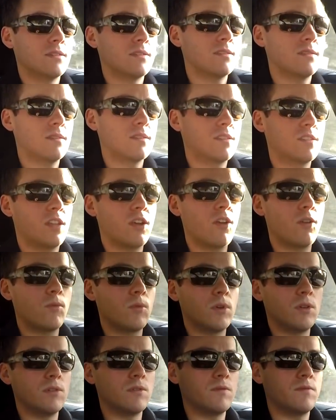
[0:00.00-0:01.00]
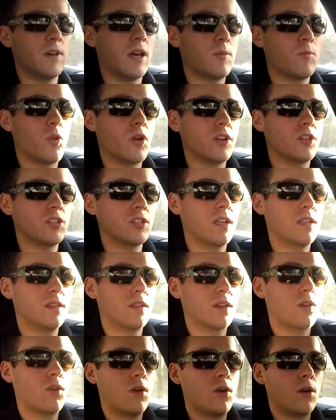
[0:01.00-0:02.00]
steering wheel vibration in
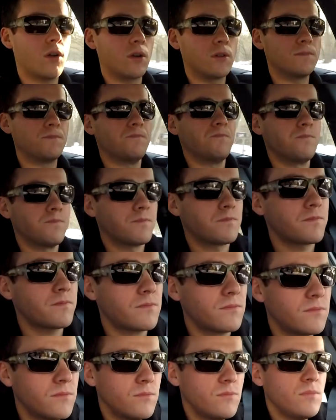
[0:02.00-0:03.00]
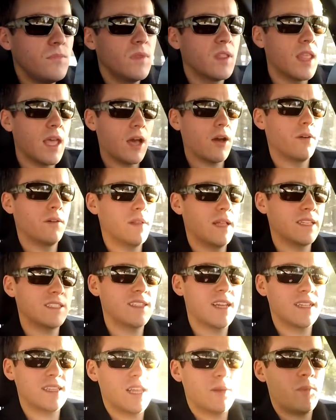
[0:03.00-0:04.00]
the car. Now, it's
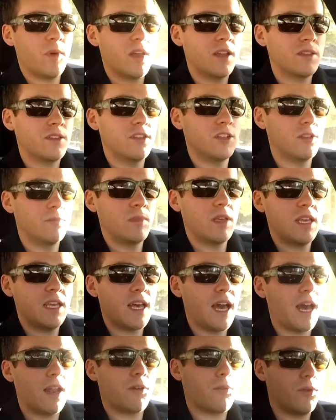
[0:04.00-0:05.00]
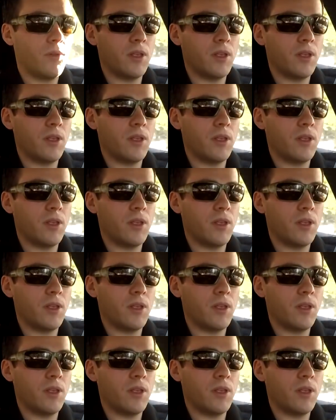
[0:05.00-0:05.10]
not that big a deal to me. I don't really